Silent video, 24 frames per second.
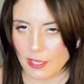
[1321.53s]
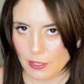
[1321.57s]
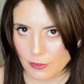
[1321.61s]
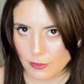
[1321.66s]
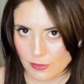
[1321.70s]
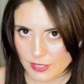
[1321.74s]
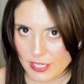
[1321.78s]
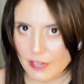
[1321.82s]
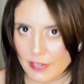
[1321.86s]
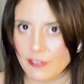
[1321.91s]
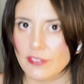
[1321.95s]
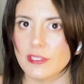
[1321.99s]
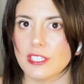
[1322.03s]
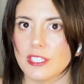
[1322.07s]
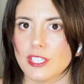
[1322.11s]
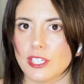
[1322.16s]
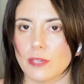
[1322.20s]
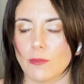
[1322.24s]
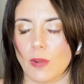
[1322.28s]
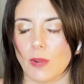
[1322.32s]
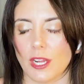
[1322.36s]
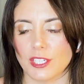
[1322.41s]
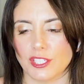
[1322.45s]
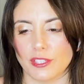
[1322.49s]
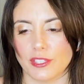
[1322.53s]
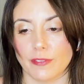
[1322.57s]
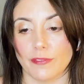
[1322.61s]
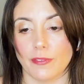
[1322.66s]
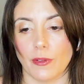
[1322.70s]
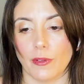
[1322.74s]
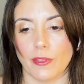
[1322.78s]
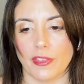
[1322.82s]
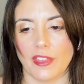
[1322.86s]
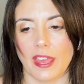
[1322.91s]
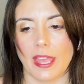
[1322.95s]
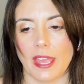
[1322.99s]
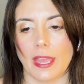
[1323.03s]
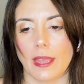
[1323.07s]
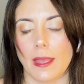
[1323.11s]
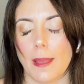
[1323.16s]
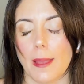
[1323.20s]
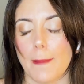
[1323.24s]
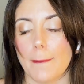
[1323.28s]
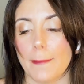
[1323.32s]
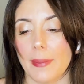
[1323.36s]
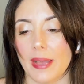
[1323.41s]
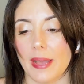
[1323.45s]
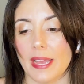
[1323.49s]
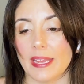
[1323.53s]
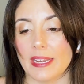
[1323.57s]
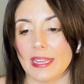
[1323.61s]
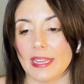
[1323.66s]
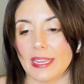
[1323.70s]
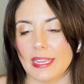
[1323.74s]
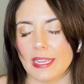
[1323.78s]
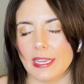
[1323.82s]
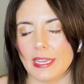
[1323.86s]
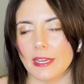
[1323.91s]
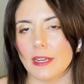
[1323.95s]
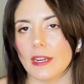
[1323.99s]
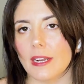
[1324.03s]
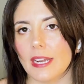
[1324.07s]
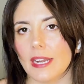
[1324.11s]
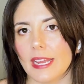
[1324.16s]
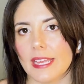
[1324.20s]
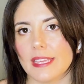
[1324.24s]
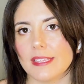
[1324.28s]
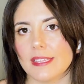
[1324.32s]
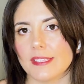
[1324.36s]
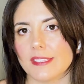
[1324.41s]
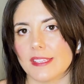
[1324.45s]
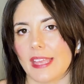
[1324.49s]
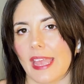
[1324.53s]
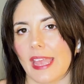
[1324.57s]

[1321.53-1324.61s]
You definitely should watch the full thing, but here is